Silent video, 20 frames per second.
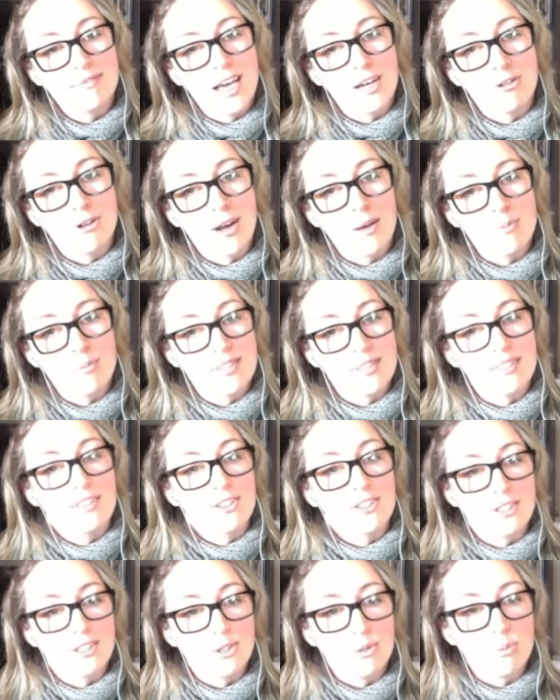a great
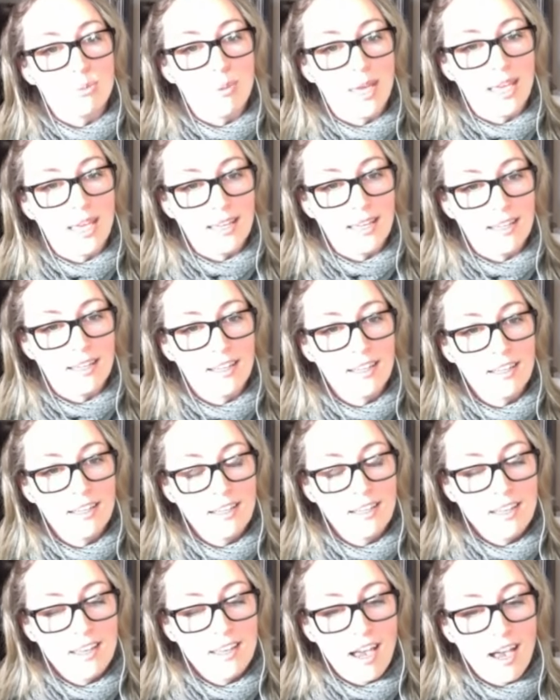position to be in.
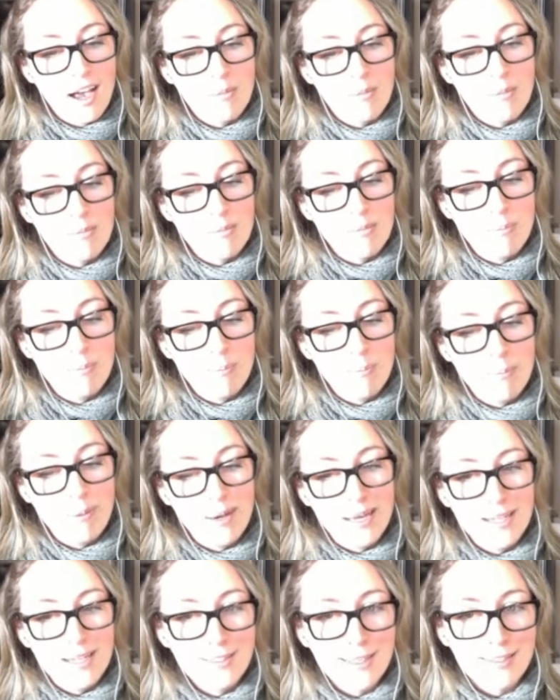
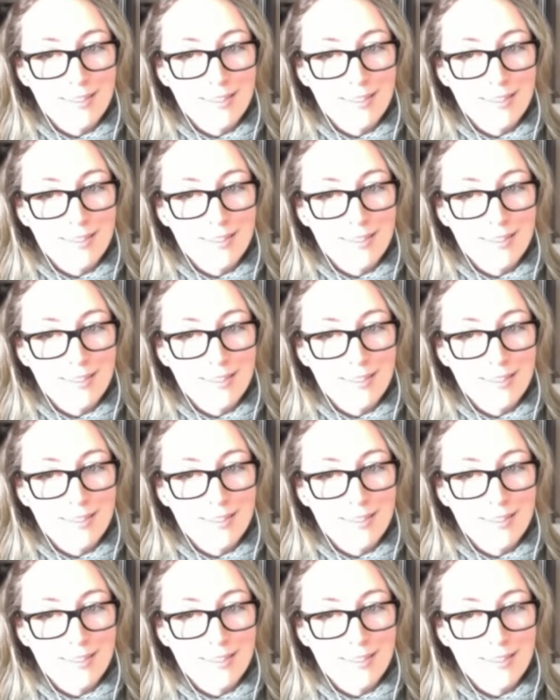But it